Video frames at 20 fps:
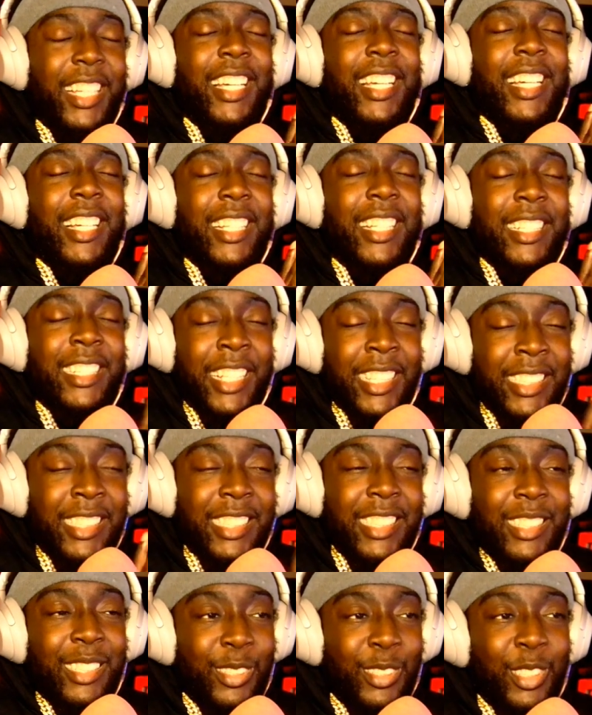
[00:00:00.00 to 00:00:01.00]
Destiny
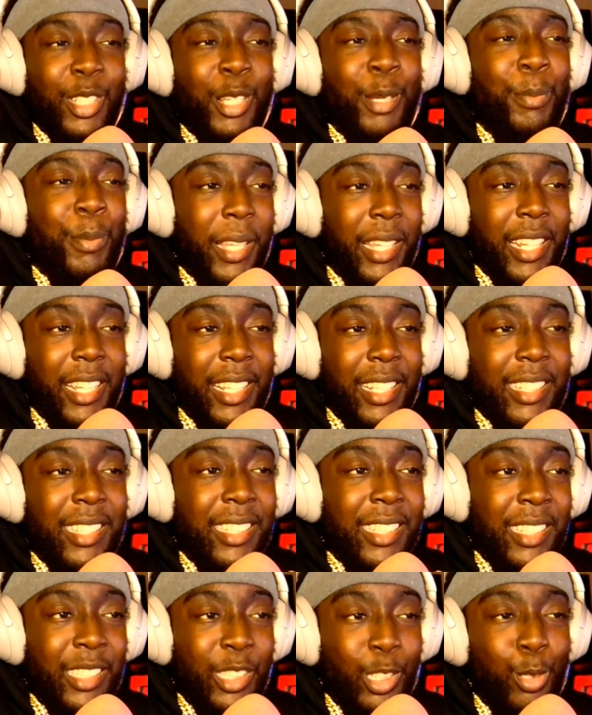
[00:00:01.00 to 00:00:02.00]
2. You can play this.
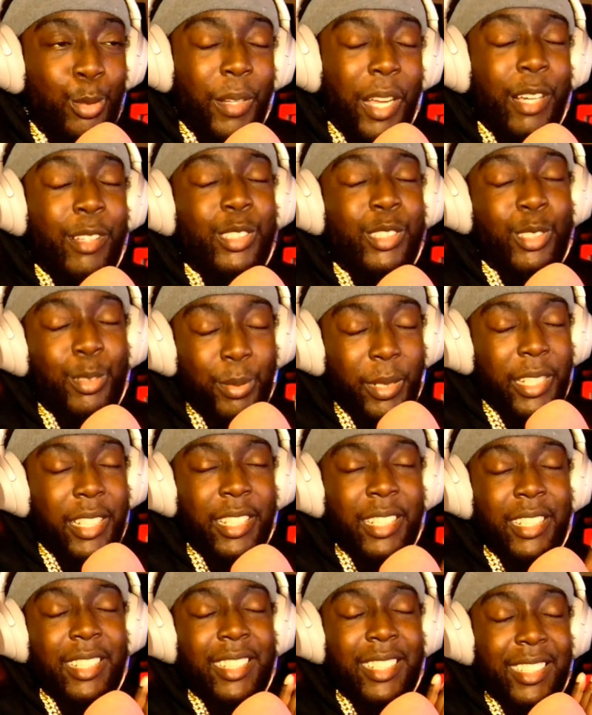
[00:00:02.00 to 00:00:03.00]
You I was gonna play
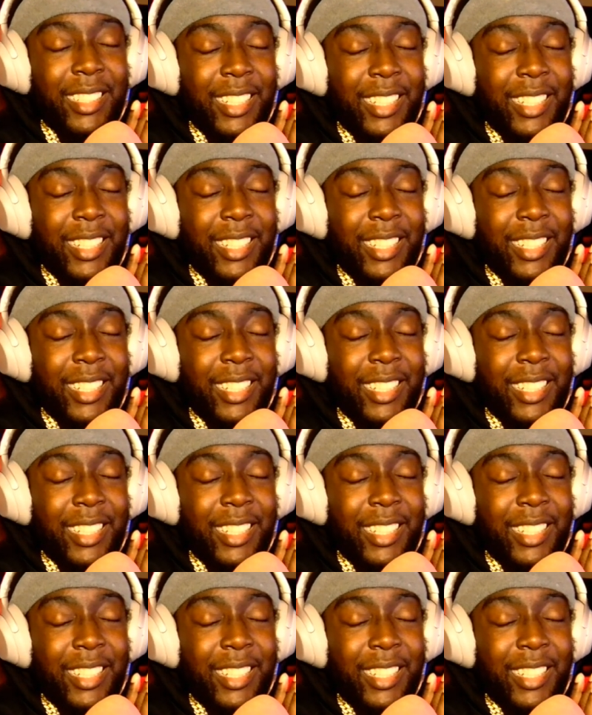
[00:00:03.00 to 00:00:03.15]
I was